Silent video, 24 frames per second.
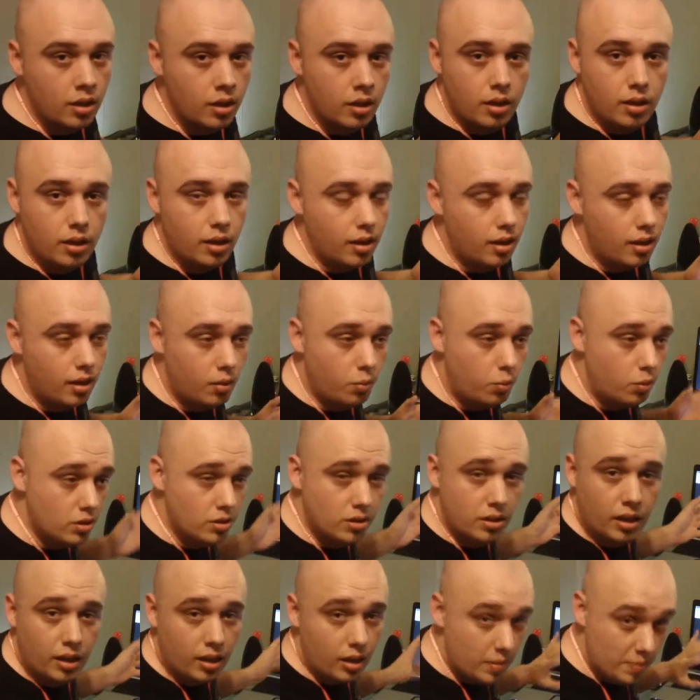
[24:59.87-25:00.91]
Once
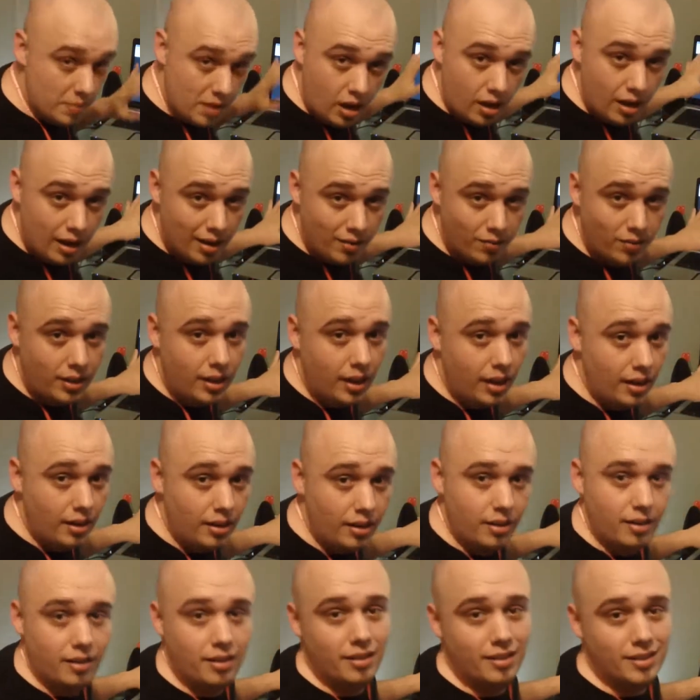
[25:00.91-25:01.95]
again, I'm not advocating
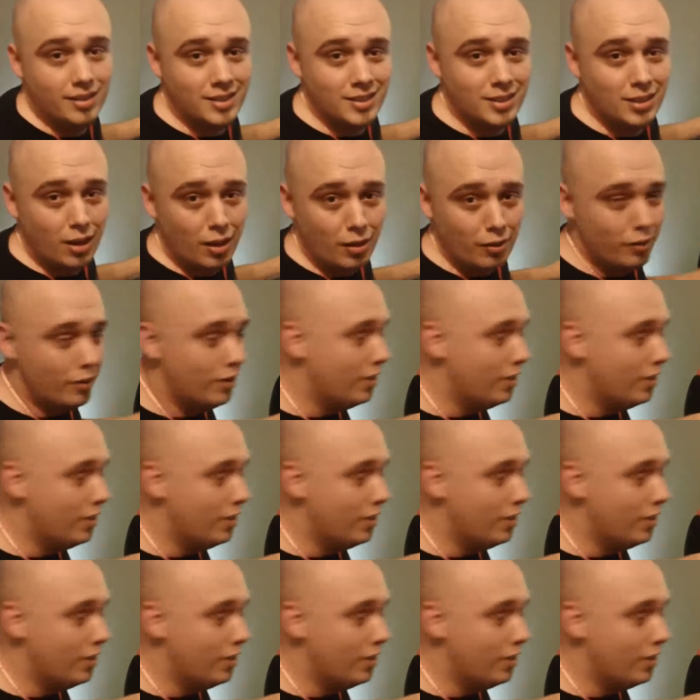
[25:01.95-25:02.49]
any of this stuff.